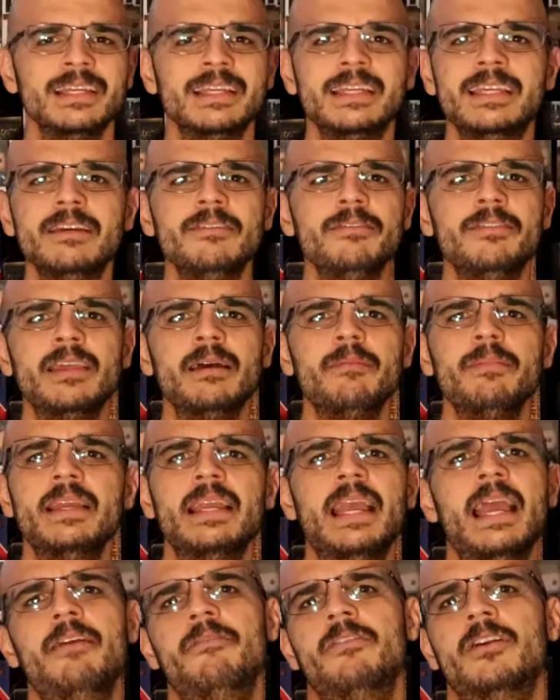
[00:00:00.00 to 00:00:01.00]
give something
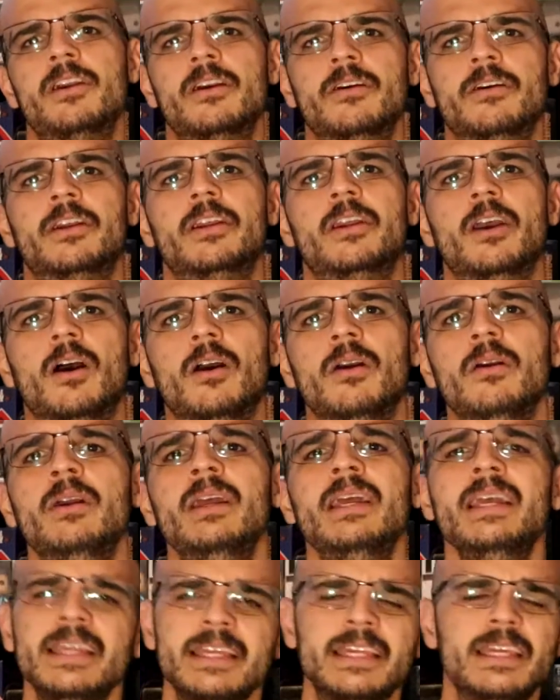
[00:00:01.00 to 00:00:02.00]
heavier a go.
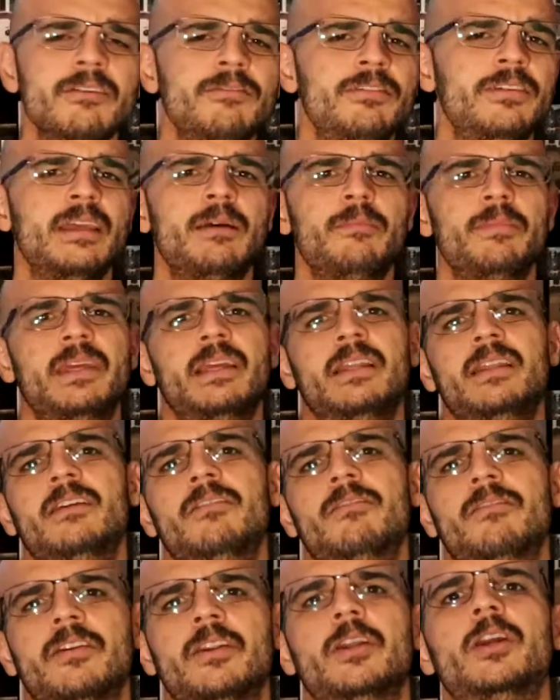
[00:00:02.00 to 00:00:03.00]
Give something
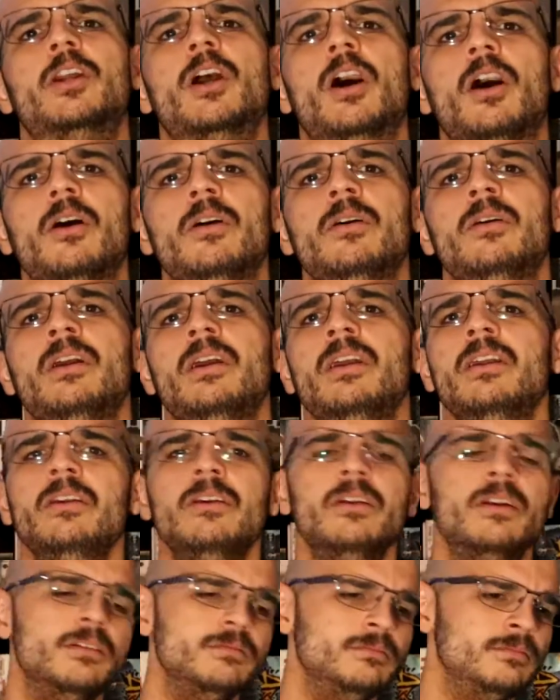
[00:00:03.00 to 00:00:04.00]
different a go.
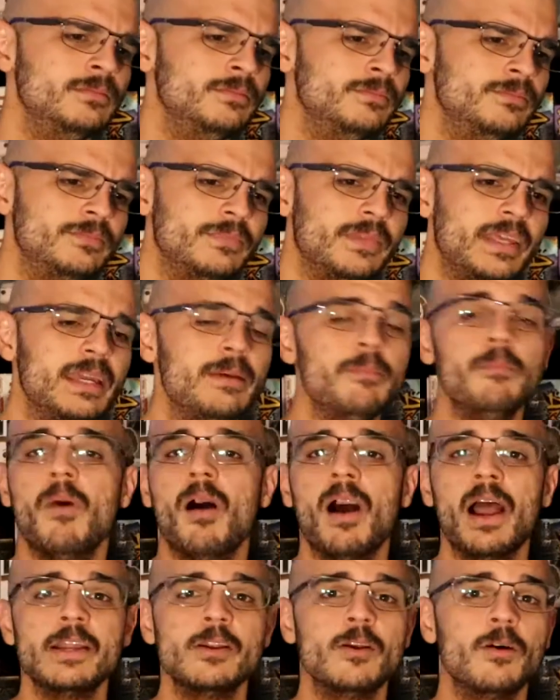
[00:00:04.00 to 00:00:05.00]
You know, it
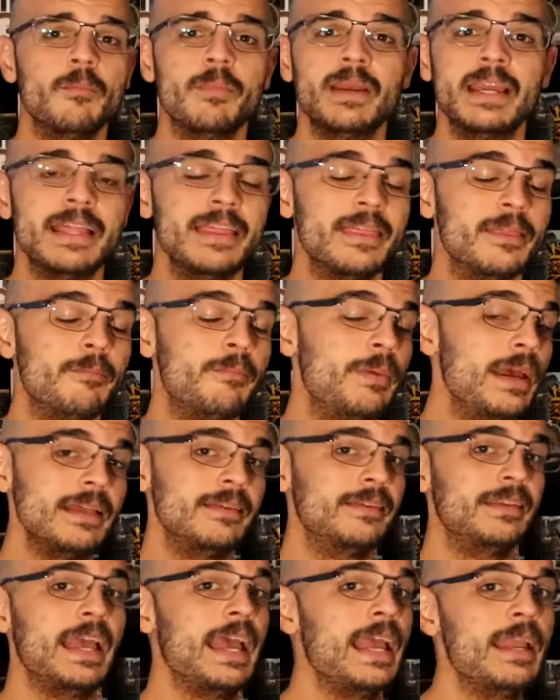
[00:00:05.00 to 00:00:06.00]
might not be the
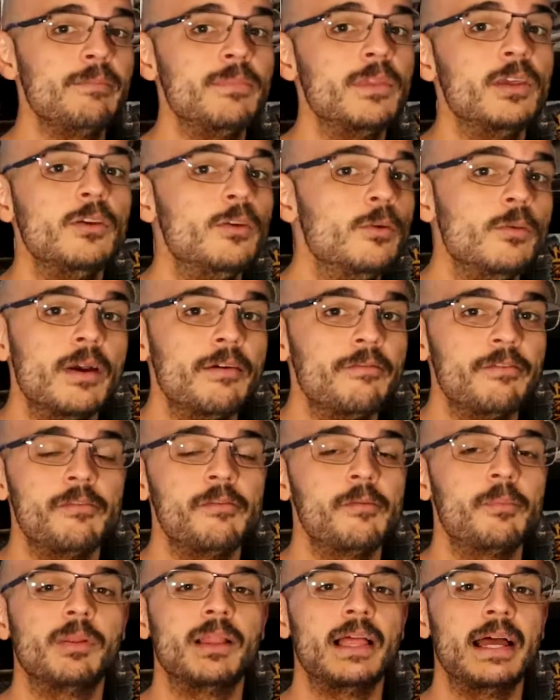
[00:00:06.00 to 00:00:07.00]
best game that you have
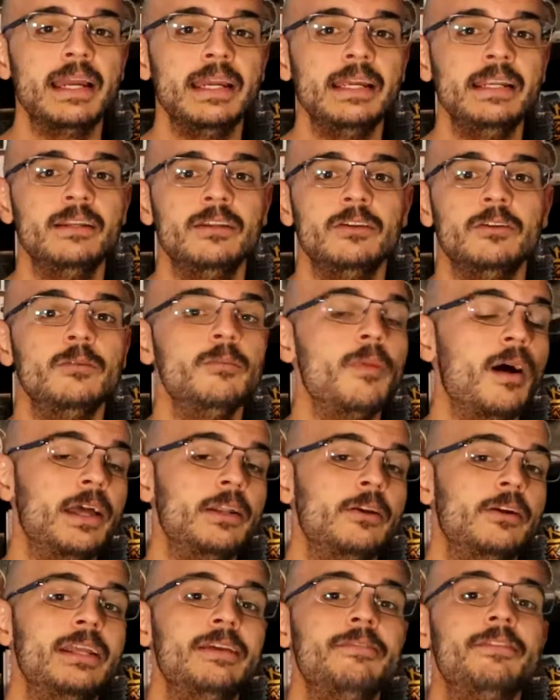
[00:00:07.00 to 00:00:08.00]
ever played. You might
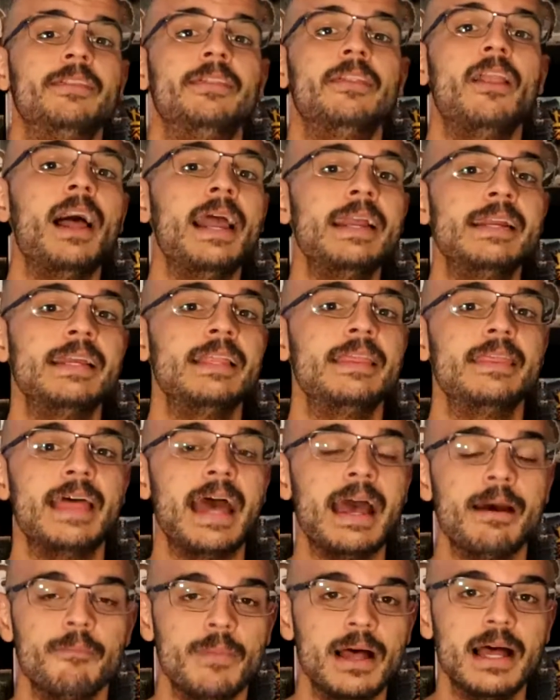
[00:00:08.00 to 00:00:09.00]
not even like it
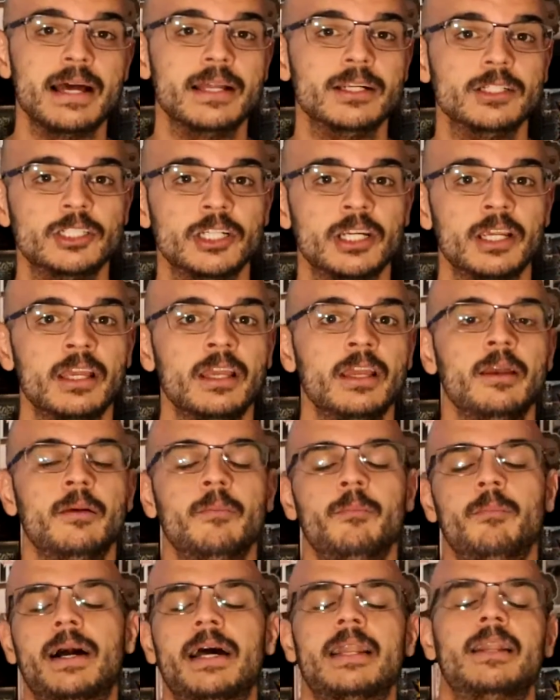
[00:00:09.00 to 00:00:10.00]
that much.
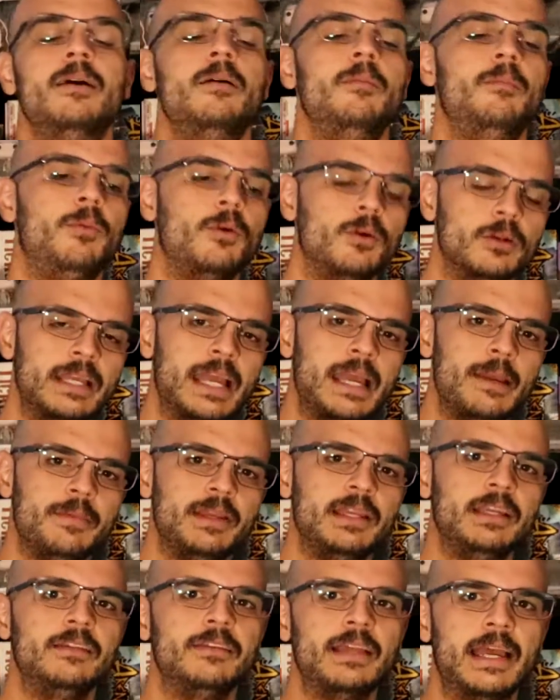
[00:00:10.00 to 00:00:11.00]
But board
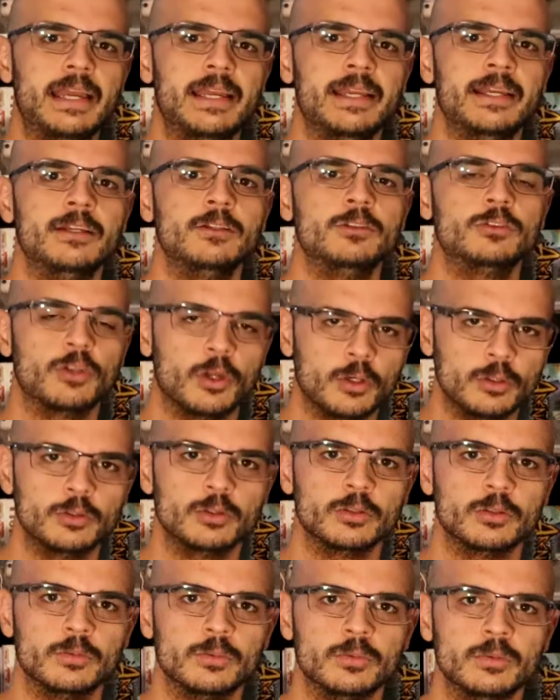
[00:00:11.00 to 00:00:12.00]
gaming is a
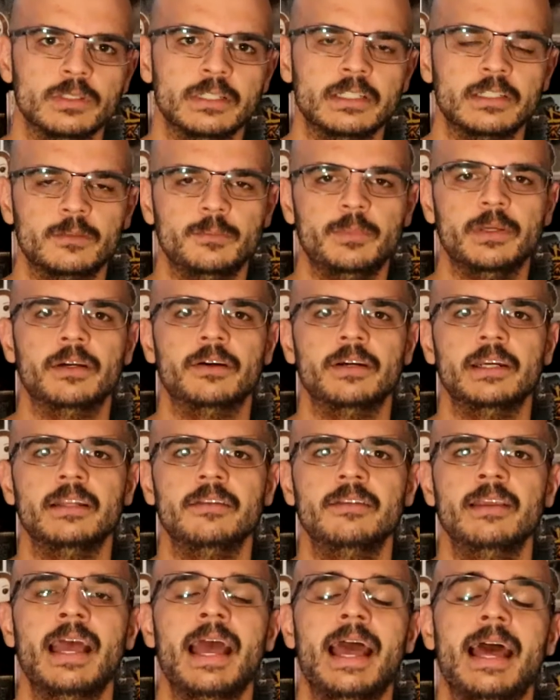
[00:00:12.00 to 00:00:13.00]
social
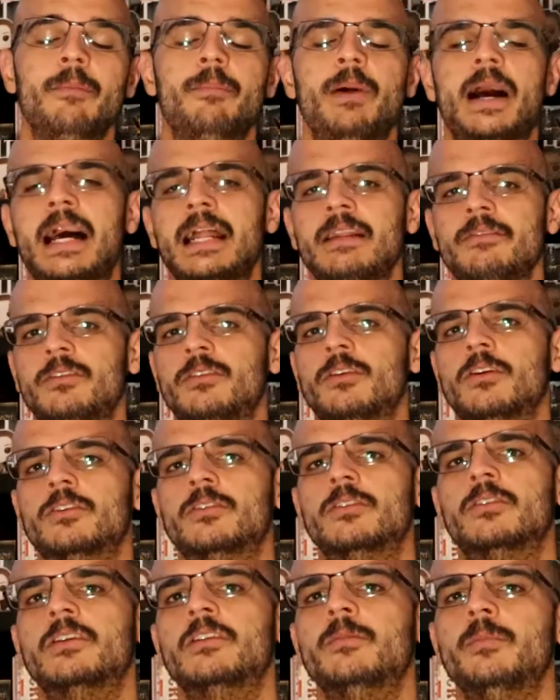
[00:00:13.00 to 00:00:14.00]
experience, and part of a
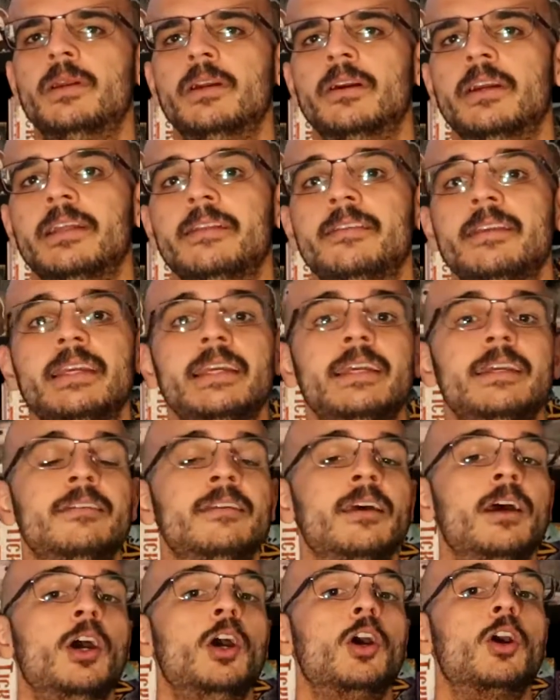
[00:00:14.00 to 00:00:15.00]
social experience is
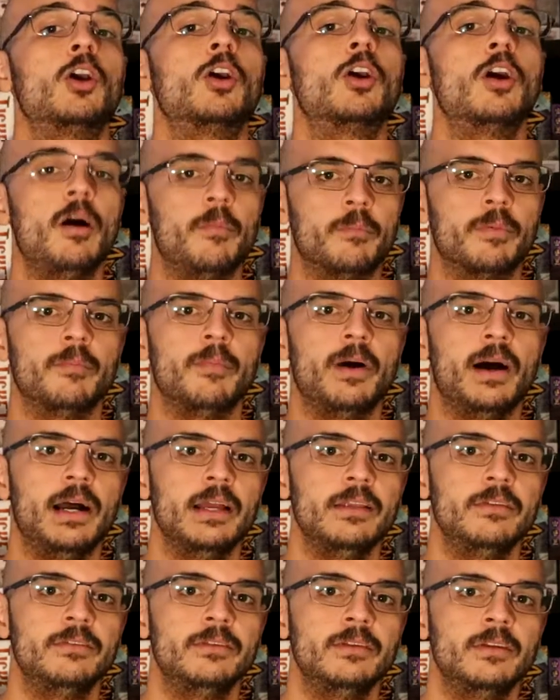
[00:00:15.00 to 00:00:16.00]

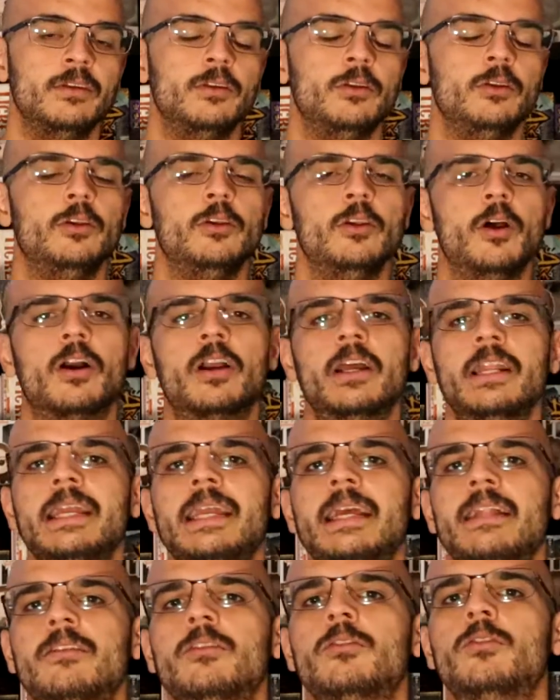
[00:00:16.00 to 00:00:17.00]
compromise. You're not going to
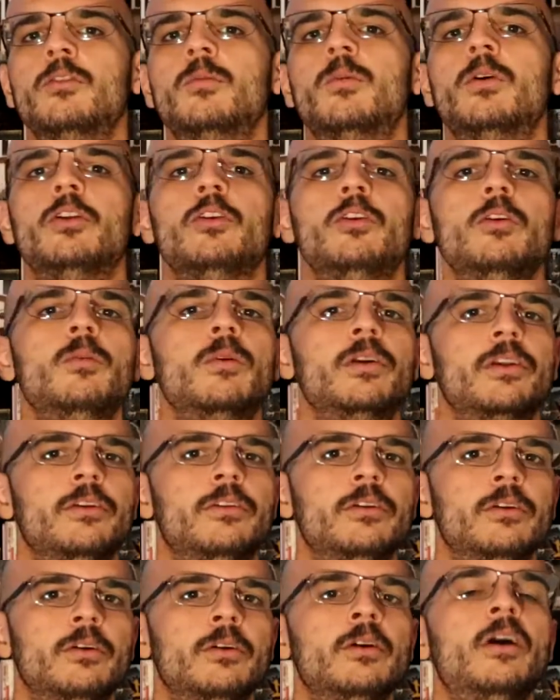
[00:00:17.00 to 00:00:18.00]
get to do what you want to
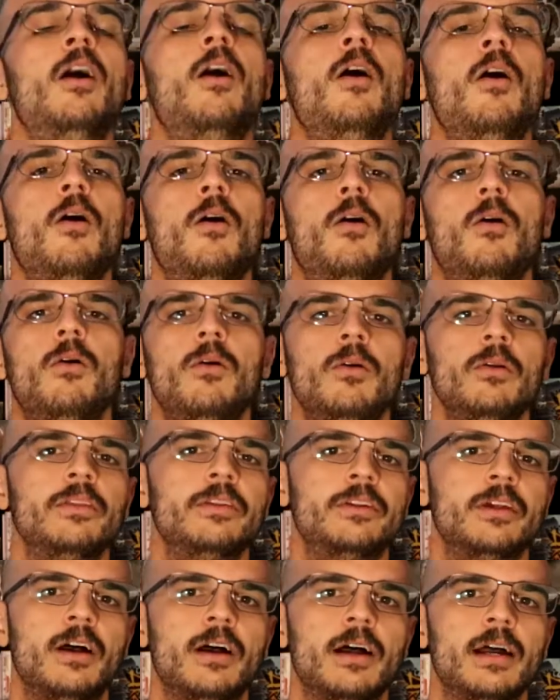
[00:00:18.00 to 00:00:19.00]
do all the
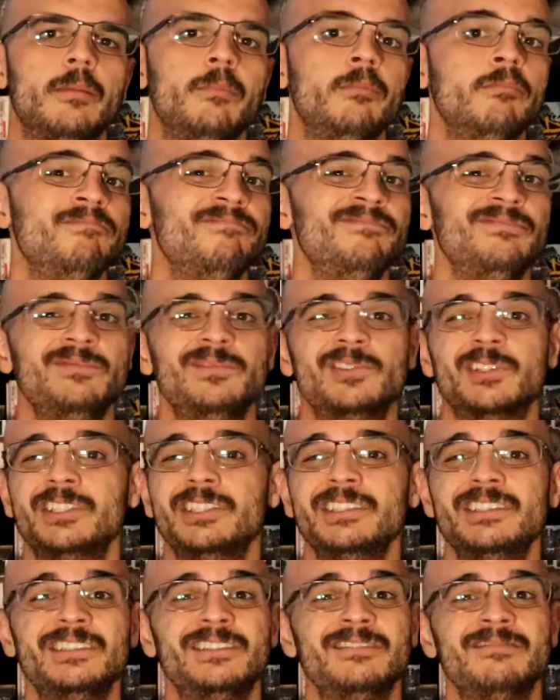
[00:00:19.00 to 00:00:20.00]
time. So
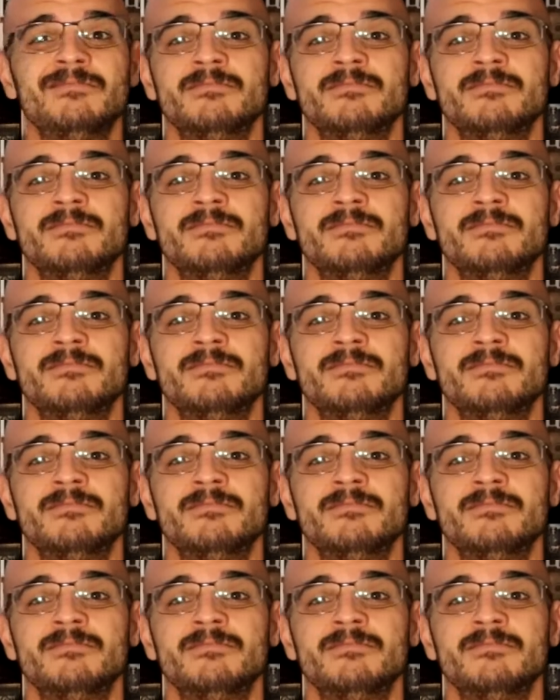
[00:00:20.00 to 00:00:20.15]
just